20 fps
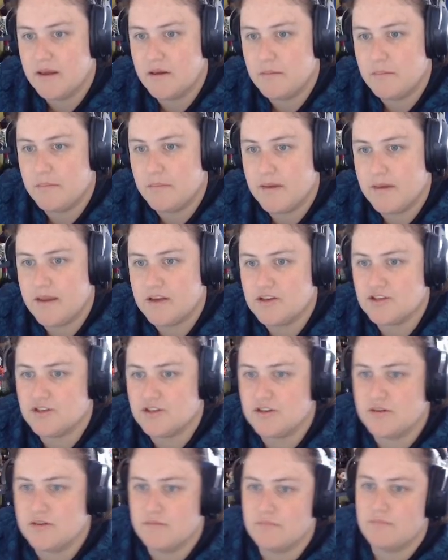Mansion.
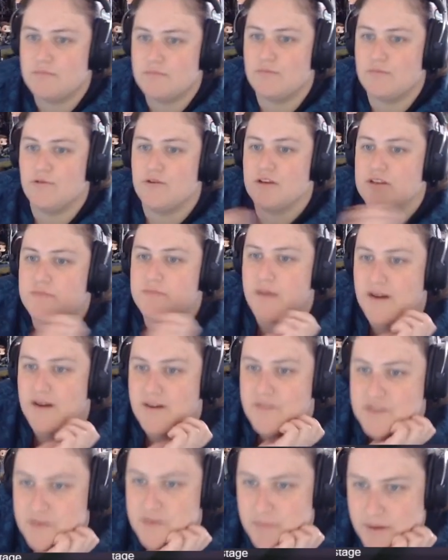Mordex
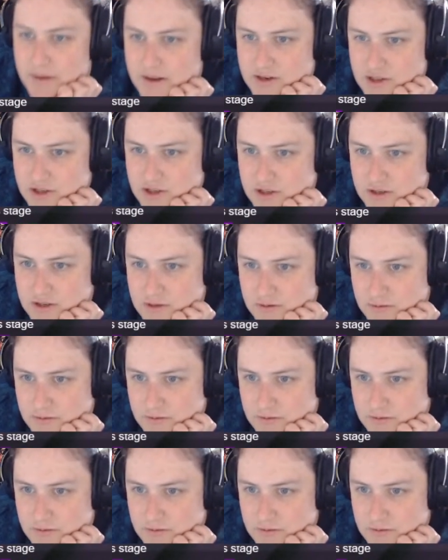Magnificent Mansion.